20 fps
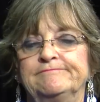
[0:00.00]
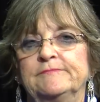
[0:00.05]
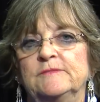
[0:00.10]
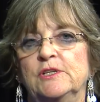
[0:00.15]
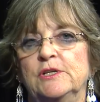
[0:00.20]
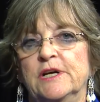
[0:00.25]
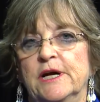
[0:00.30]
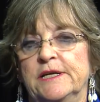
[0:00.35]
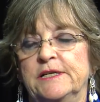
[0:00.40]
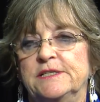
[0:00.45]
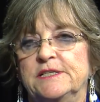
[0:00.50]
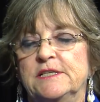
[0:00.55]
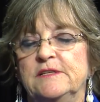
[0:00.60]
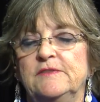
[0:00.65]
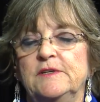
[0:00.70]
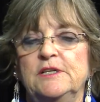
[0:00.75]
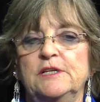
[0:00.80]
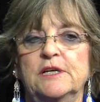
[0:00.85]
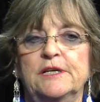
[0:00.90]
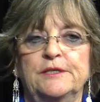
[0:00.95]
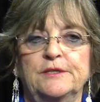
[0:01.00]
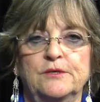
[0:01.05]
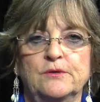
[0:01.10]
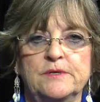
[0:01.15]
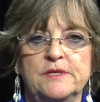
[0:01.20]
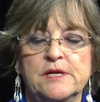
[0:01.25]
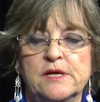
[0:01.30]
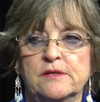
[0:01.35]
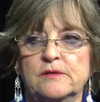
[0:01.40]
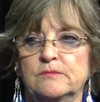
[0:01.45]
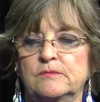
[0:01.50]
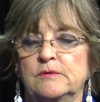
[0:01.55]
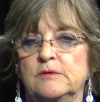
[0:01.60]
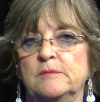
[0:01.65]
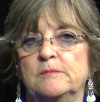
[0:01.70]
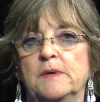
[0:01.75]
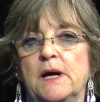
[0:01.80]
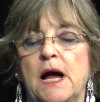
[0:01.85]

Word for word: You got a T V, you had to go in the other room.